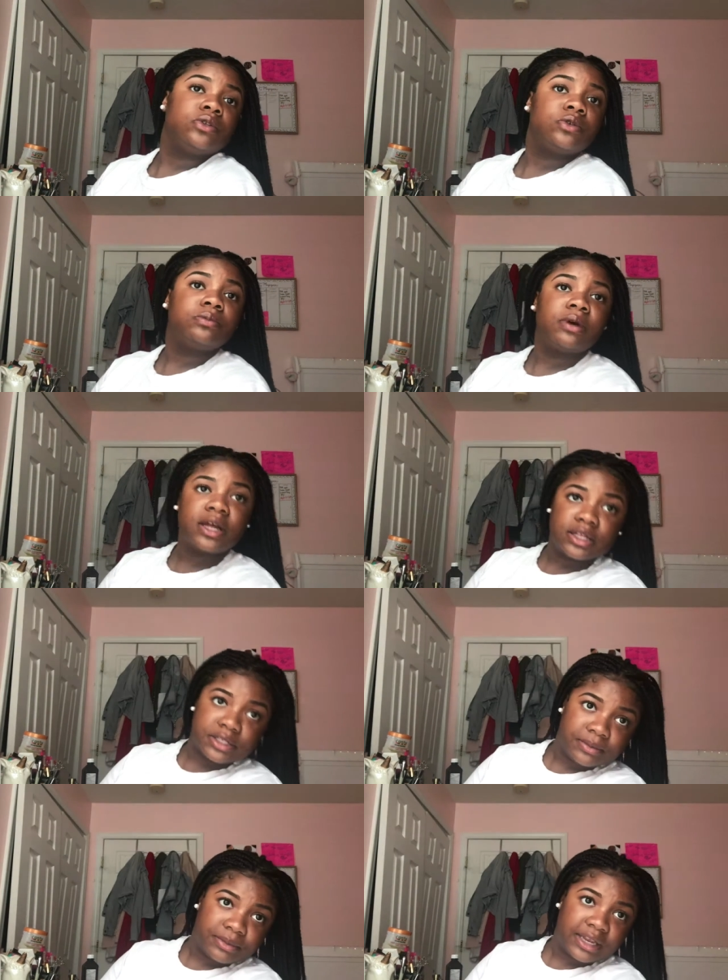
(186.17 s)
too much,
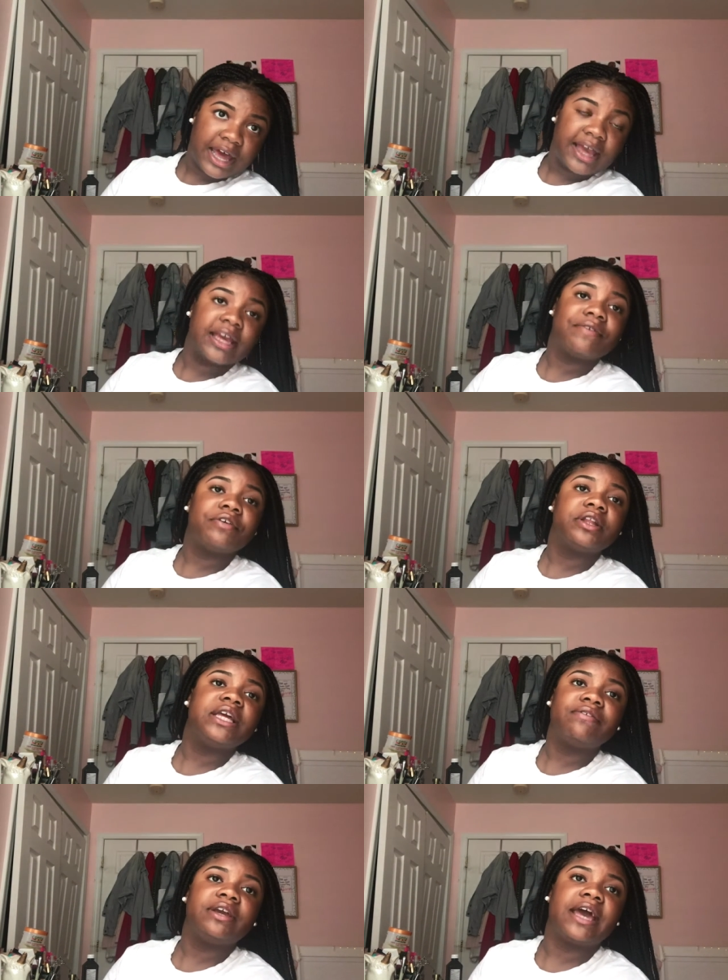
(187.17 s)
but like if you're
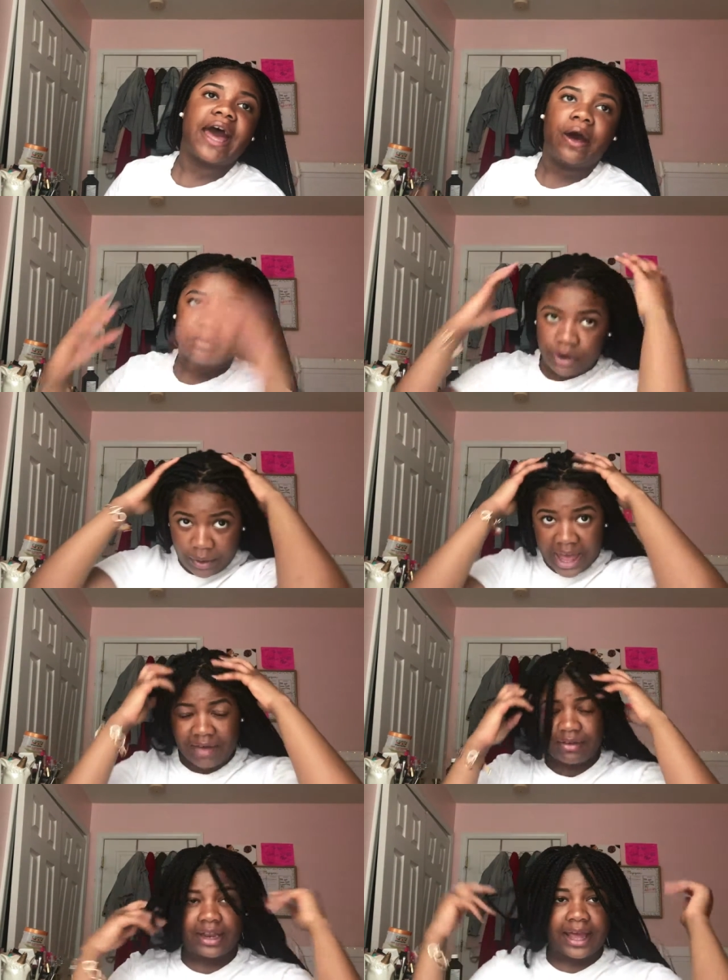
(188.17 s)
leaving it out, don't
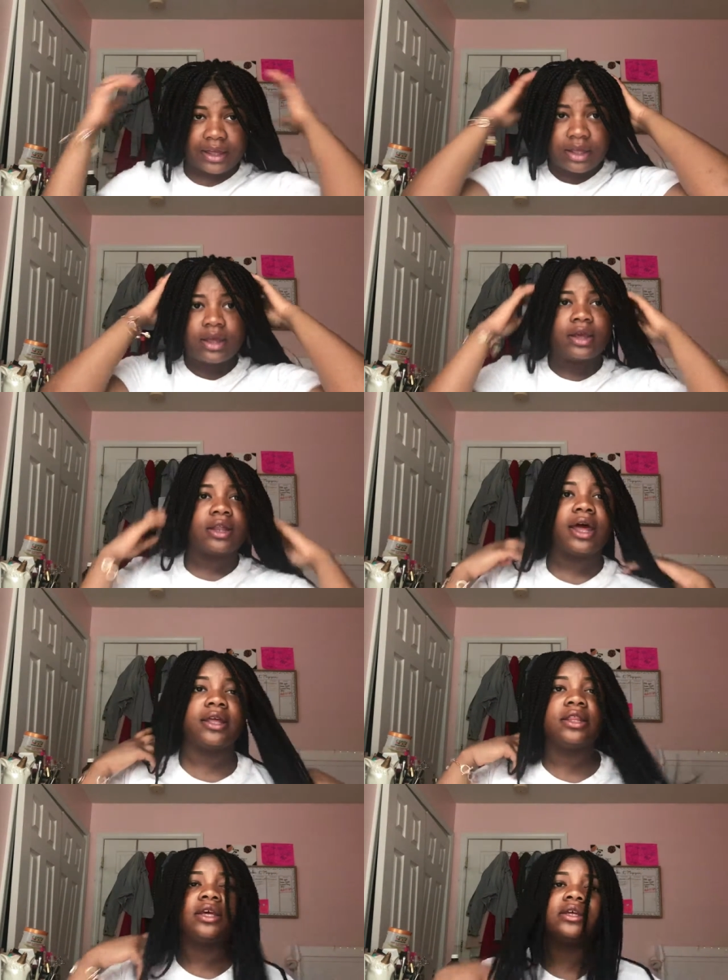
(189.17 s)
have it like
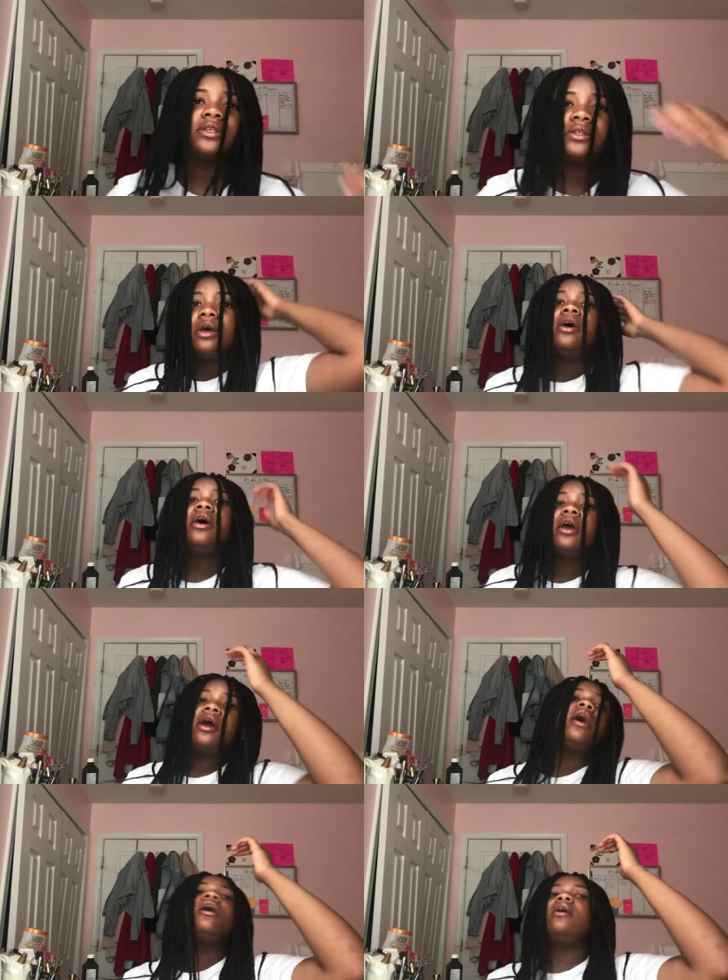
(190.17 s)
this. Hey
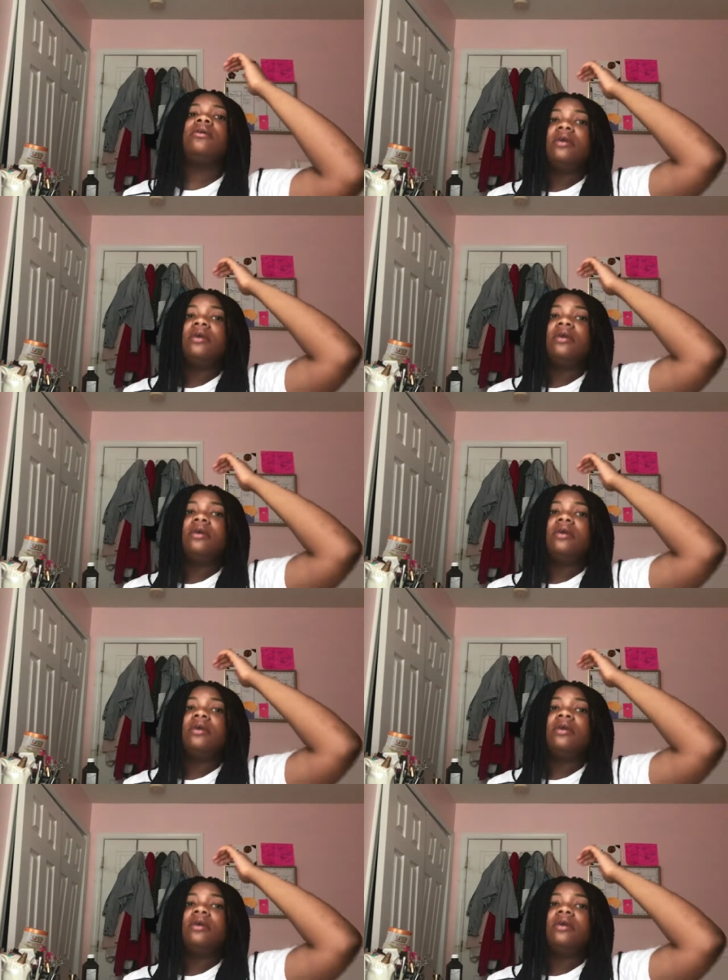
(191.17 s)
y'all,